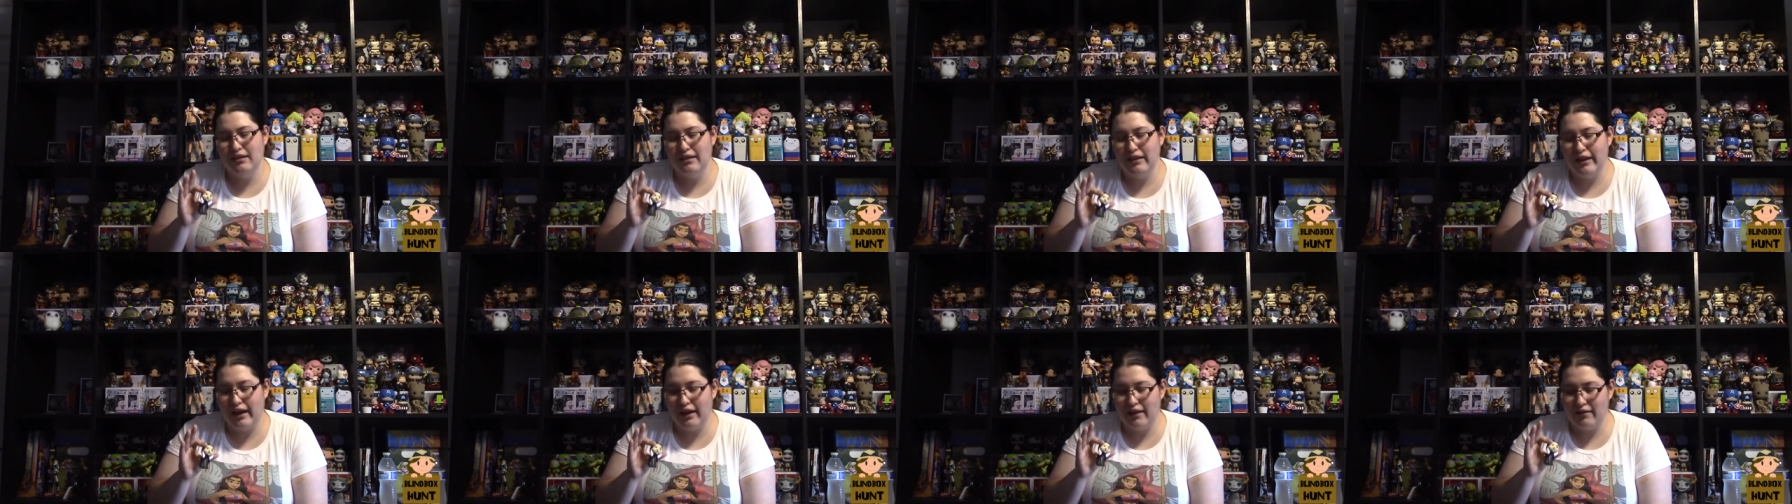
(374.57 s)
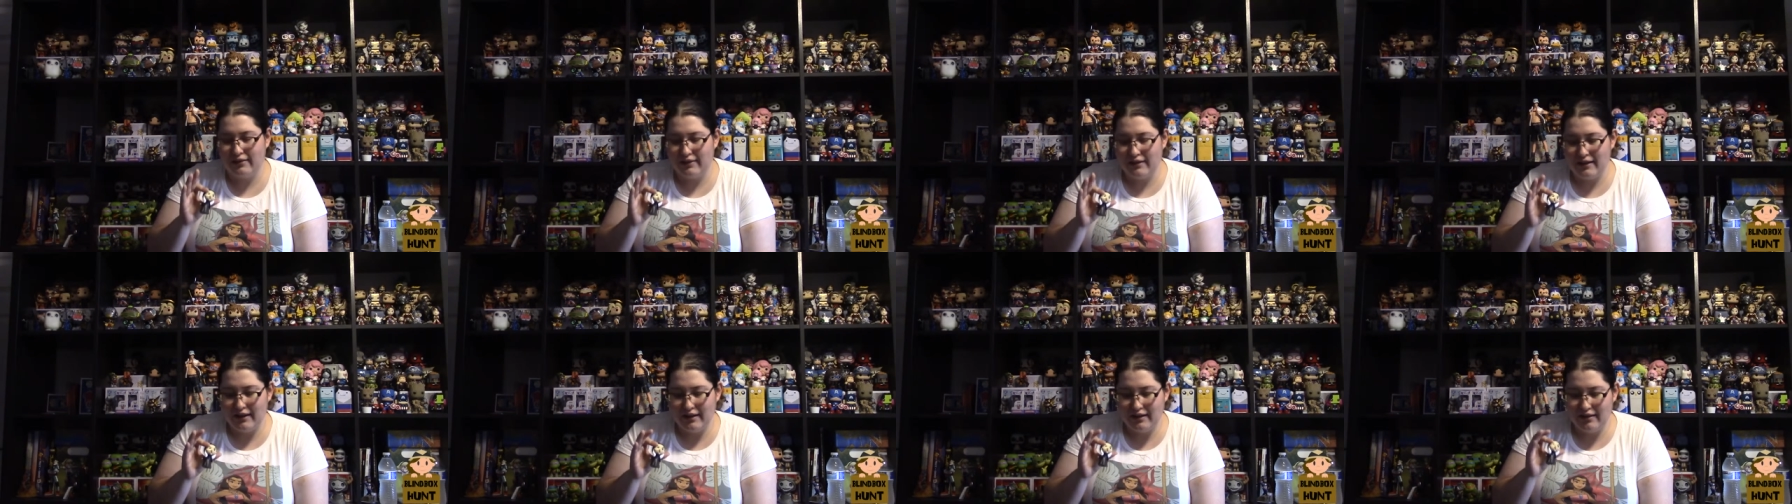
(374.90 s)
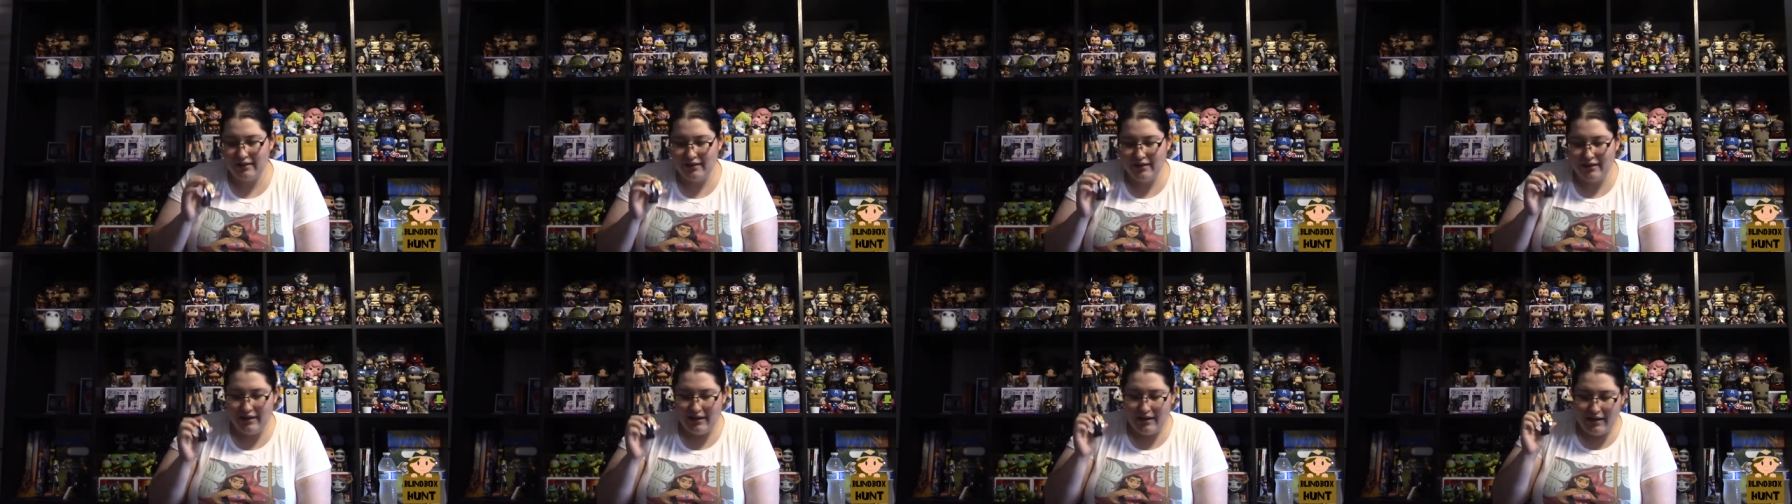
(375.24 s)
out there.
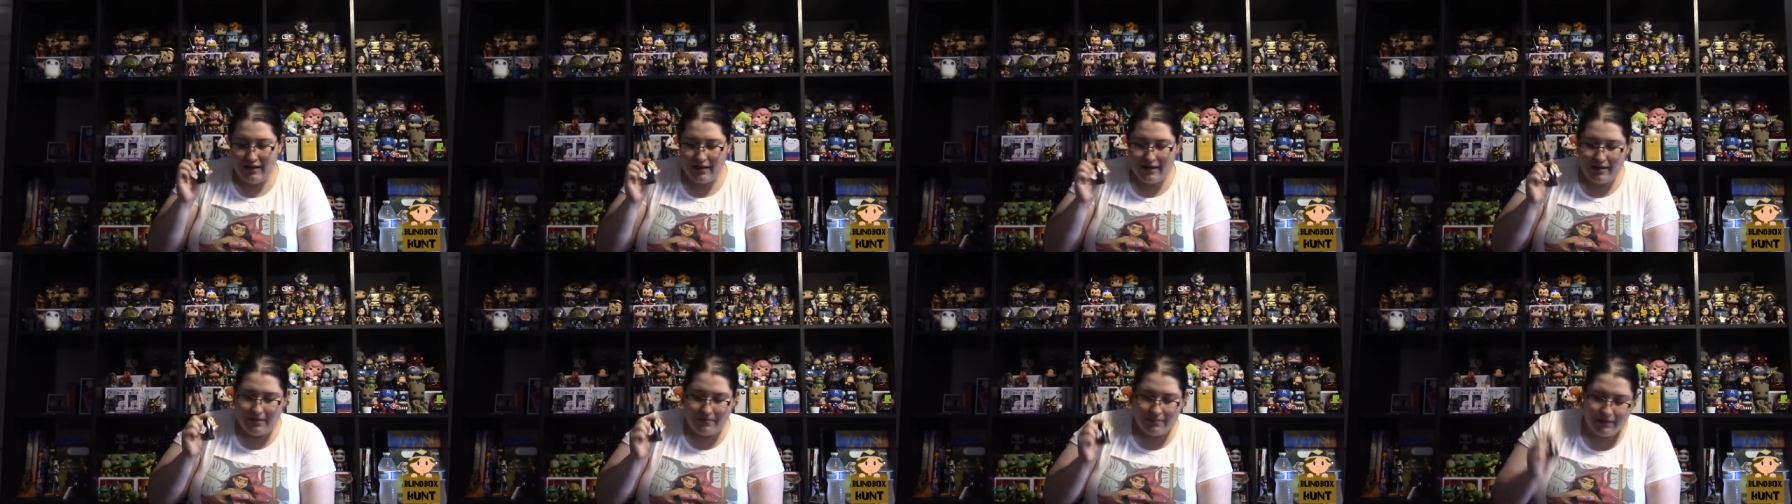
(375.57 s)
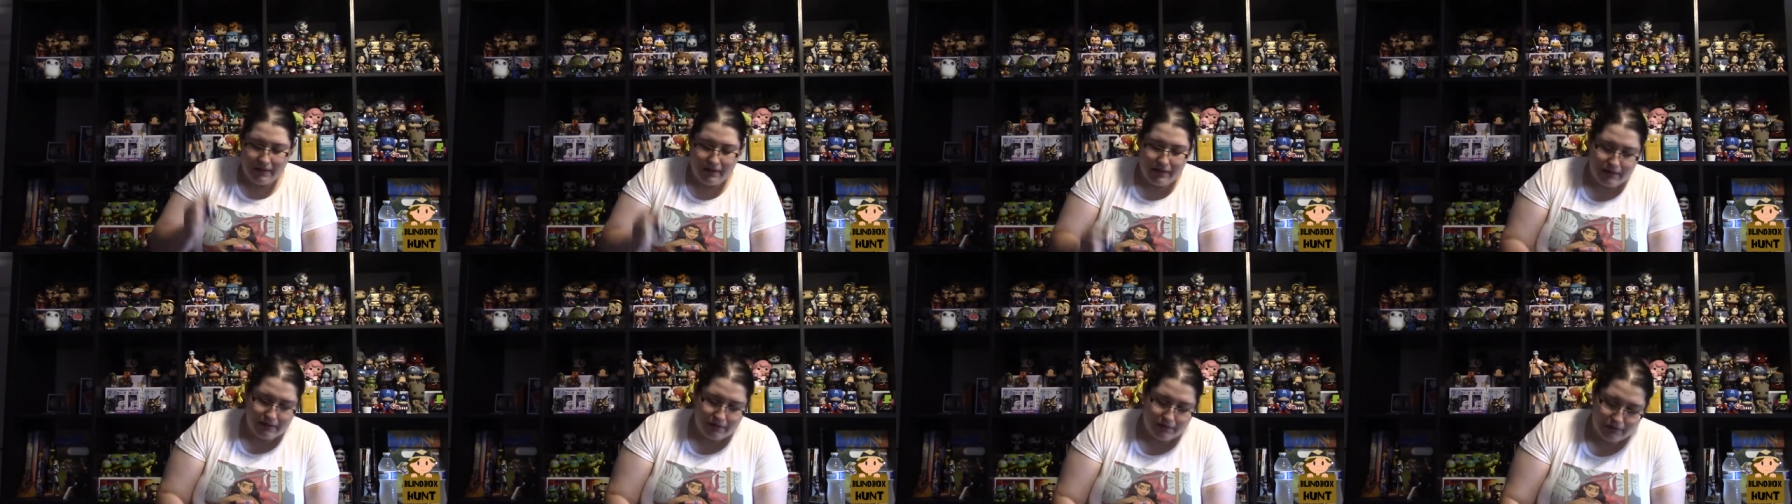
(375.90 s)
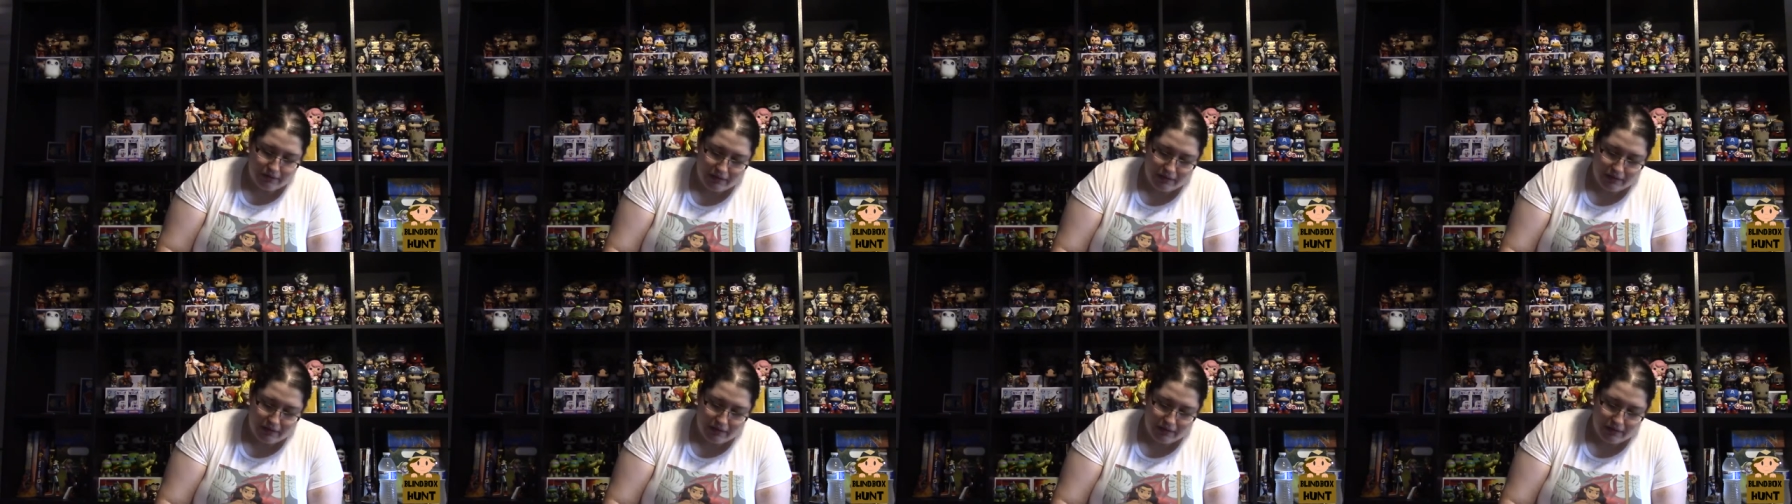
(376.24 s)
But this one